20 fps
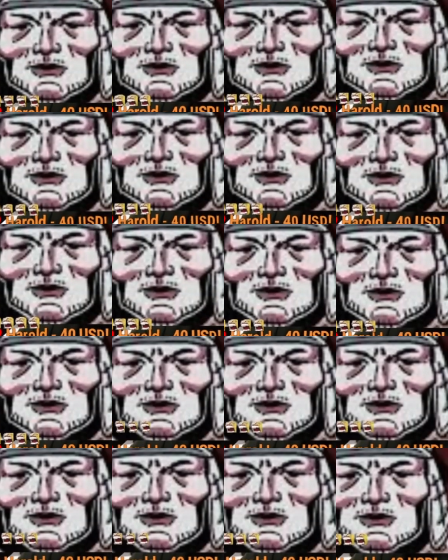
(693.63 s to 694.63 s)
clear.
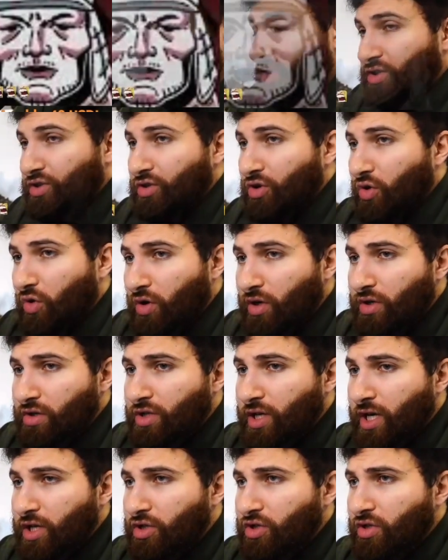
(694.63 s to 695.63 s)
Yes, the
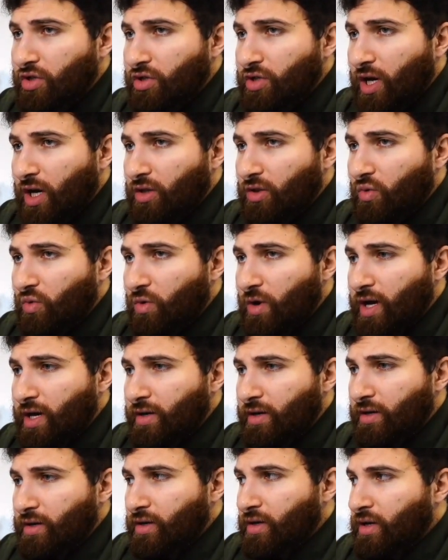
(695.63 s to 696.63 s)
organization is on the
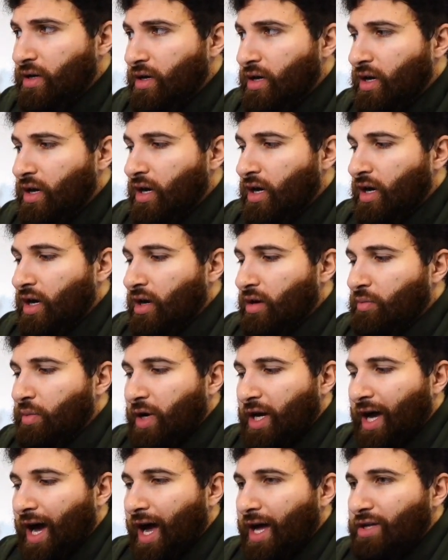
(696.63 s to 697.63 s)
way.
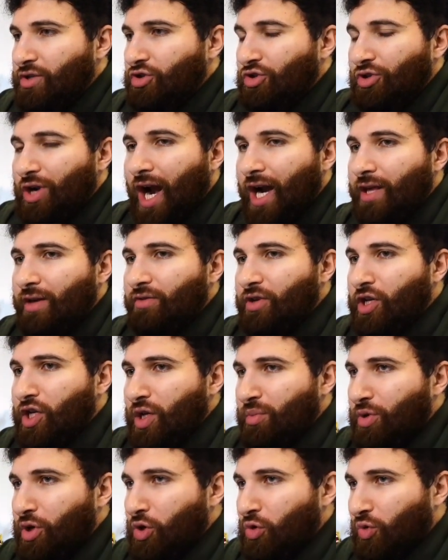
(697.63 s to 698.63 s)
But guys, you're not even going
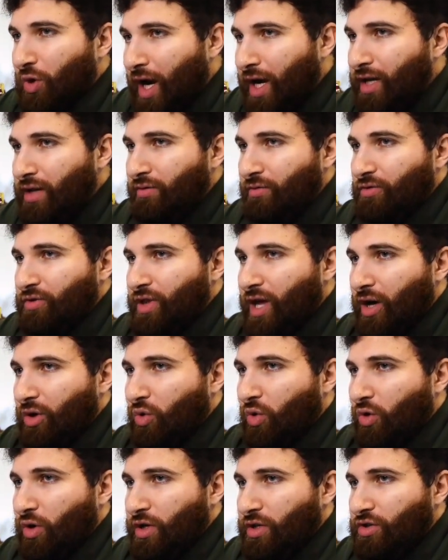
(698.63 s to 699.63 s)
to be ready for that
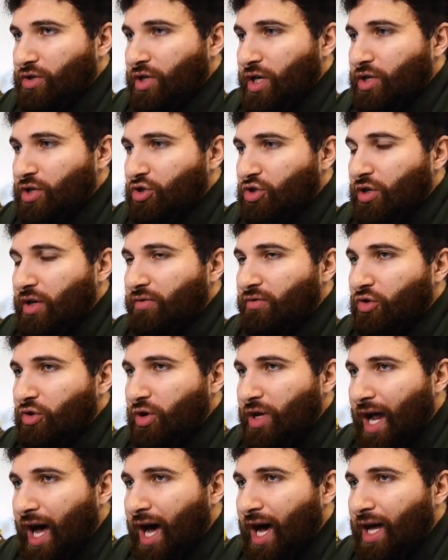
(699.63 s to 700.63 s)
organization if you're
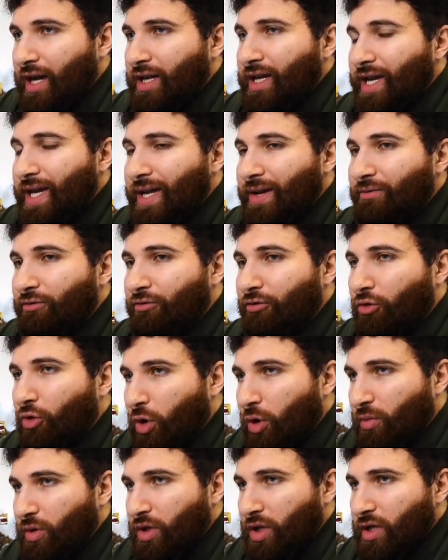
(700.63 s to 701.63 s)
not
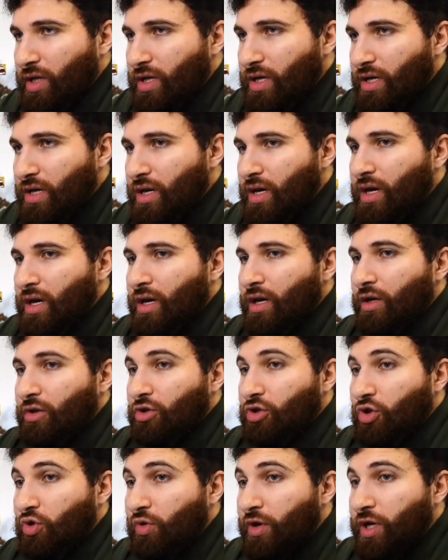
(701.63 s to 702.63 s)
informally
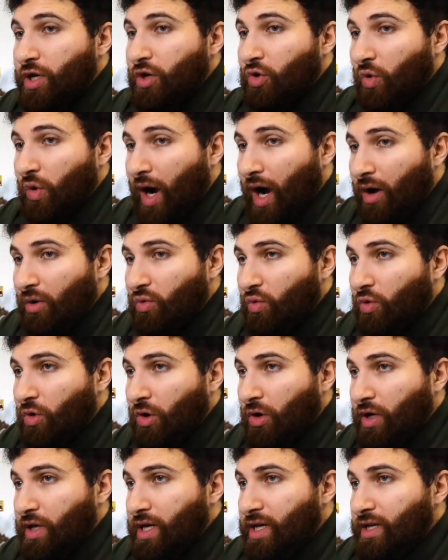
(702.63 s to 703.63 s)
doing
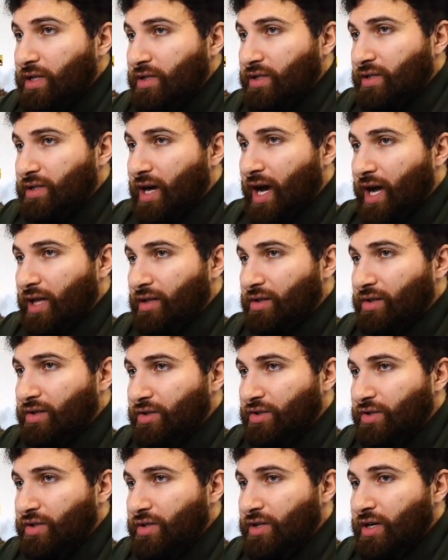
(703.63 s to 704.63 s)
groundwork in
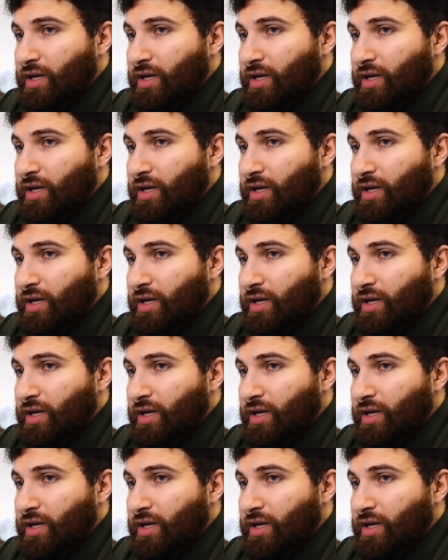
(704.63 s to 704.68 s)
silence.